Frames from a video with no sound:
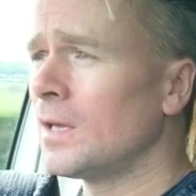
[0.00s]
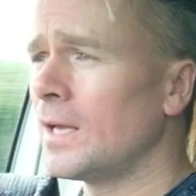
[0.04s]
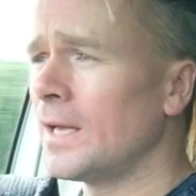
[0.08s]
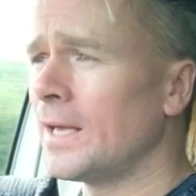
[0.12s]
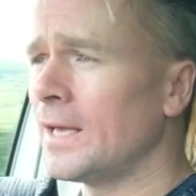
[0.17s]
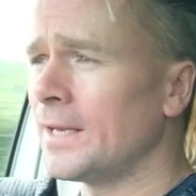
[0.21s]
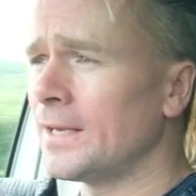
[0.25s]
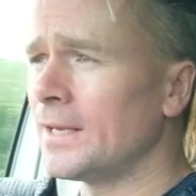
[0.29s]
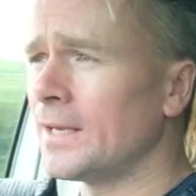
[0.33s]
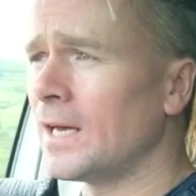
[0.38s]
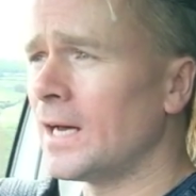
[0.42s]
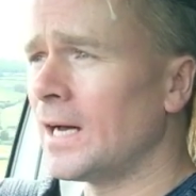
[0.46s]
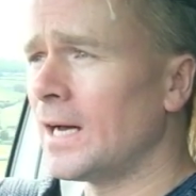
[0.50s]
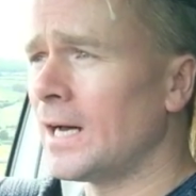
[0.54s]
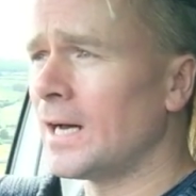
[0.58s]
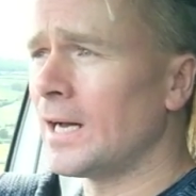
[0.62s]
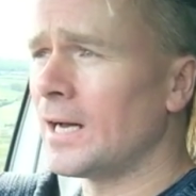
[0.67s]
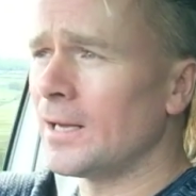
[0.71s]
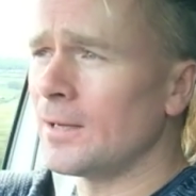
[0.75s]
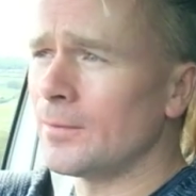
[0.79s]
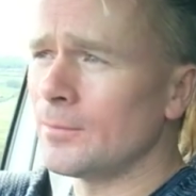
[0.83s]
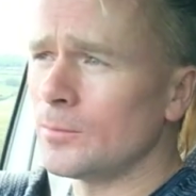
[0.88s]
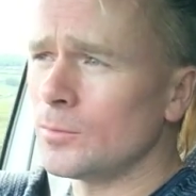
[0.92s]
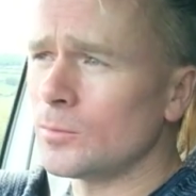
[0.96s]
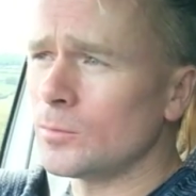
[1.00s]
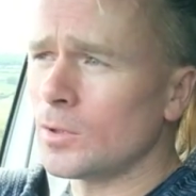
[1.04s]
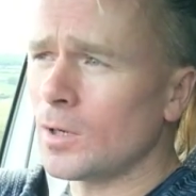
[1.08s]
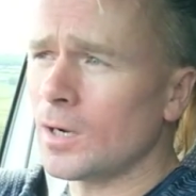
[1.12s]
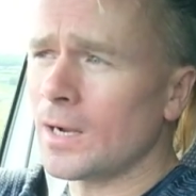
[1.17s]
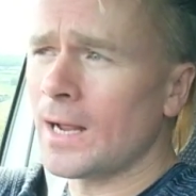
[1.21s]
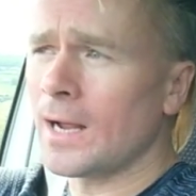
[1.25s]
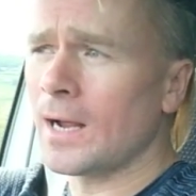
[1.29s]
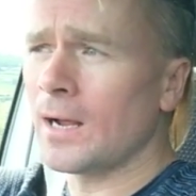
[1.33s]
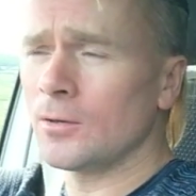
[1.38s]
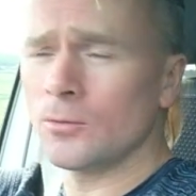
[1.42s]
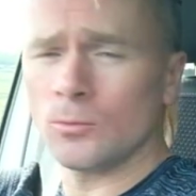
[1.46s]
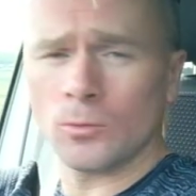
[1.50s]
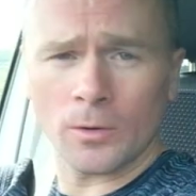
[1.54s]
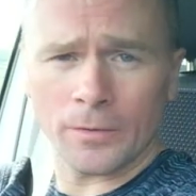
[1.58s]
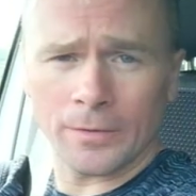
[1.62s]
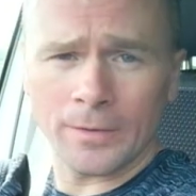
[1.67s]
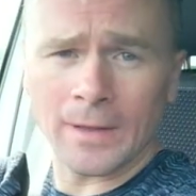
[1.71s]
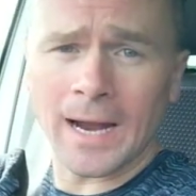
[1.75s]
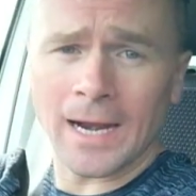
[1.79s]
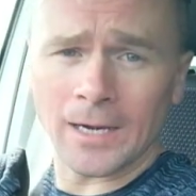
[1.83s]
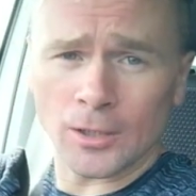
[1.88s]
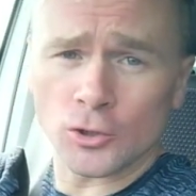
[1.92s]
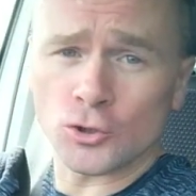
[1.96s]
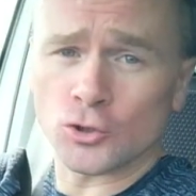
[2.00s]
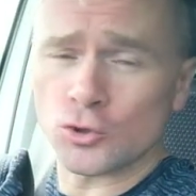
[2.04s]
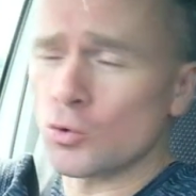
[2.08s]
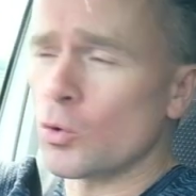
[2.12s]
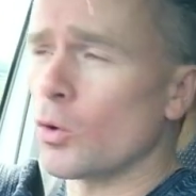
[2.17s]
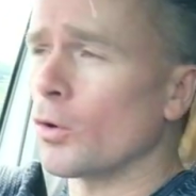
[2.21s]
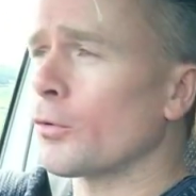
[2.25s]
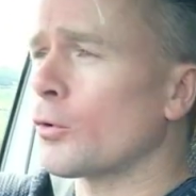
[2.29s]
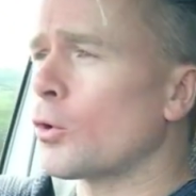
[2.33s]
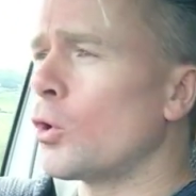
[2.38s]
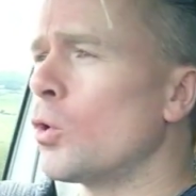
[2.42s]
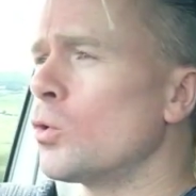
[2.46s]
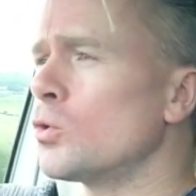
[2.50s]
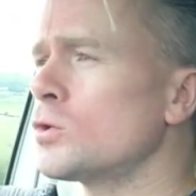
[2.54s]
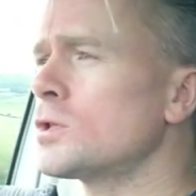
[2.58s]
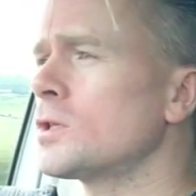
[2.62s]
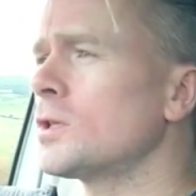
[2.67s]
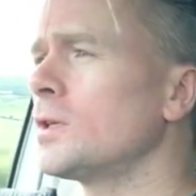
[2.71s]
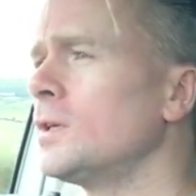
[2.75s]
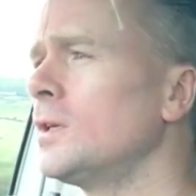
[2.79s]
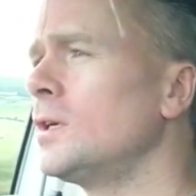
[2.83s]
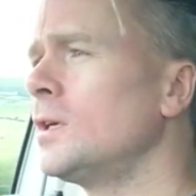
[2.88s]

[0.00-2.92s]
in Northern Ireland's north coast.